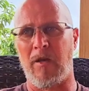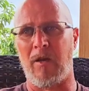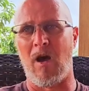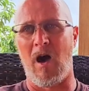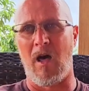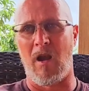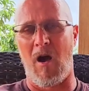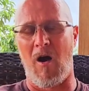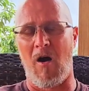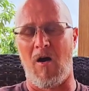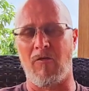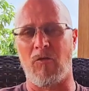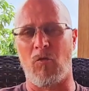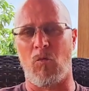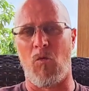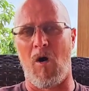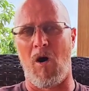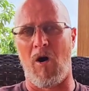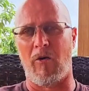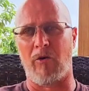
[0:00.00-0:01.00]
not on the
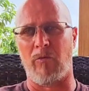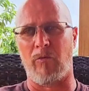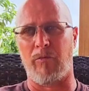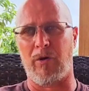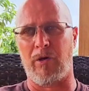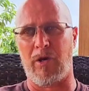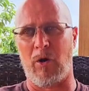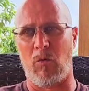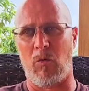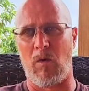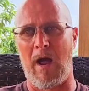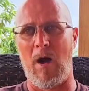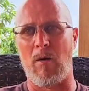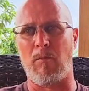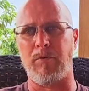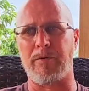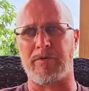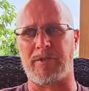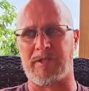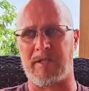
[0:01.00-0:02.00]
water, but
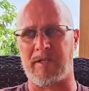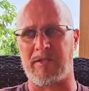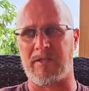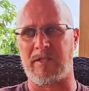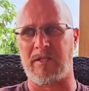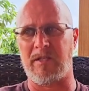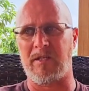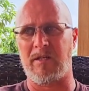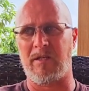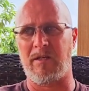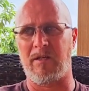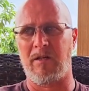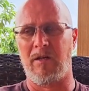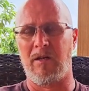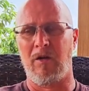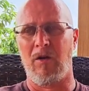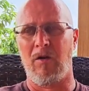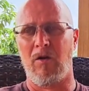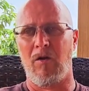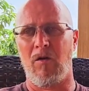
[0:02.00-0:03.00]
around Placencia,
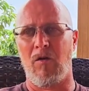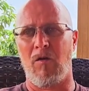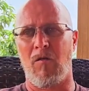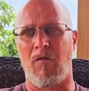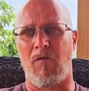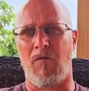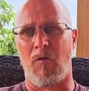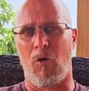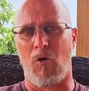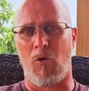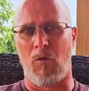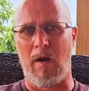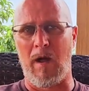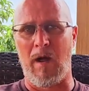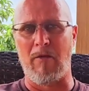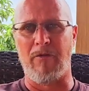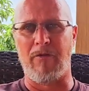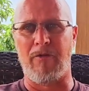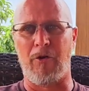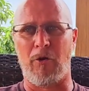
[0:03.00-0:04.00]
for
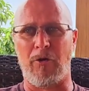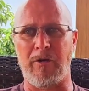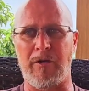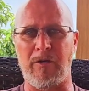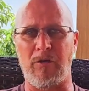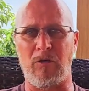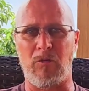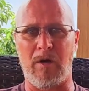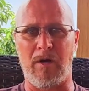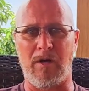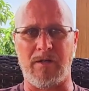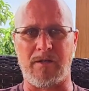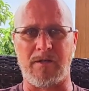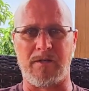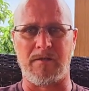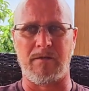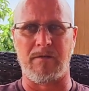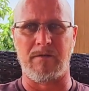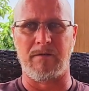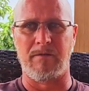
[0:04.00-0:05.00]
around 30
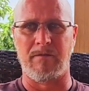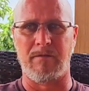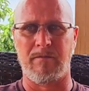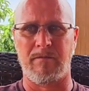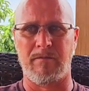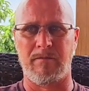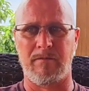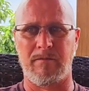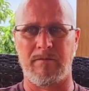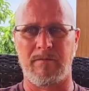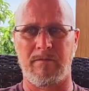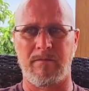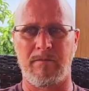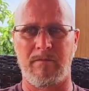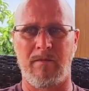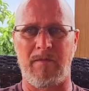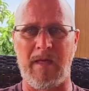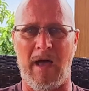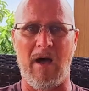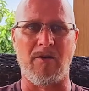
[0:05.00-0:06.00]
US
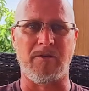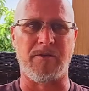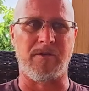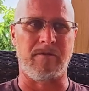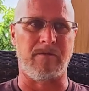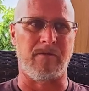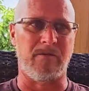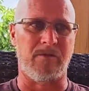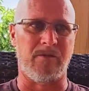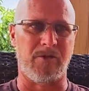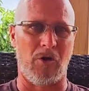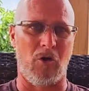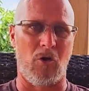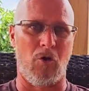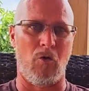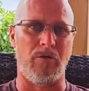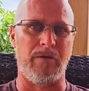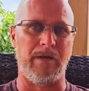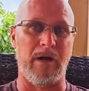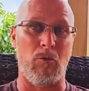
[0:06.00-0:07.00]
thousand.
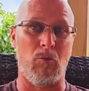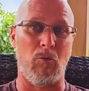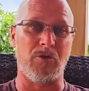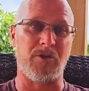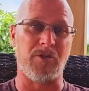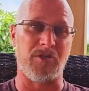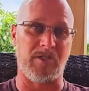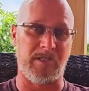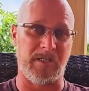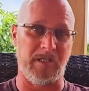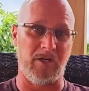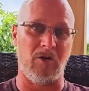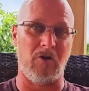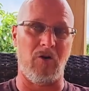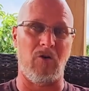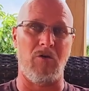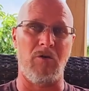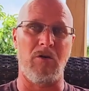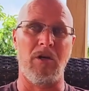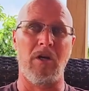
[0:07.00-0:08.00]
So there was
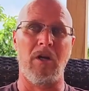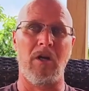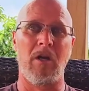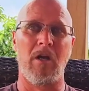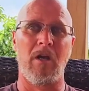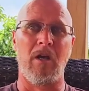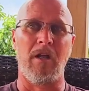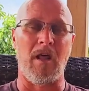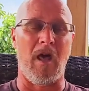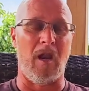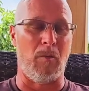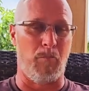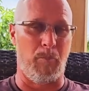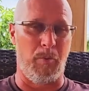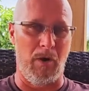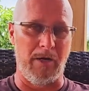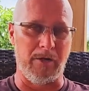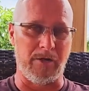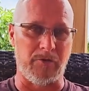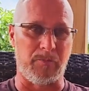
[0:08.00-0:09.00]
still, not a
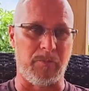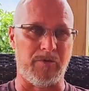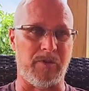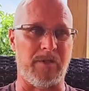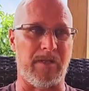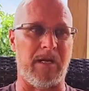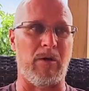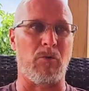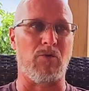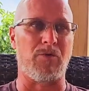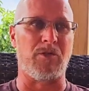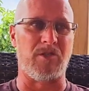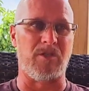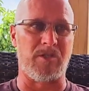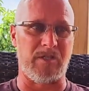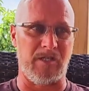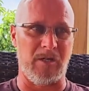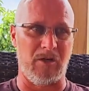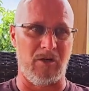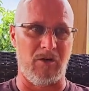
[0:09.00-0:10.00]
bunch, but there was
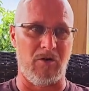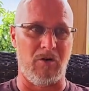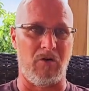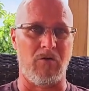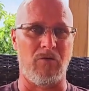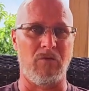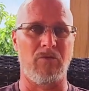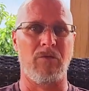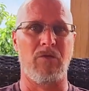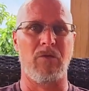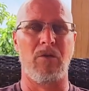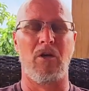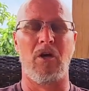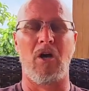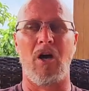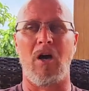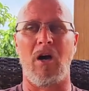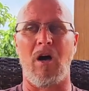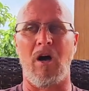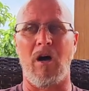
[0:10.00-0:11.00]
still
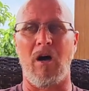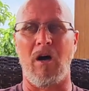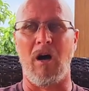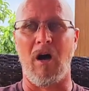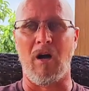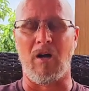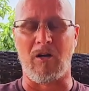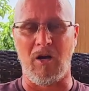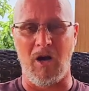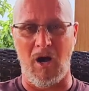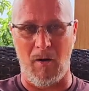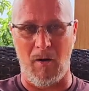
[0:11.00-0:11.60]
a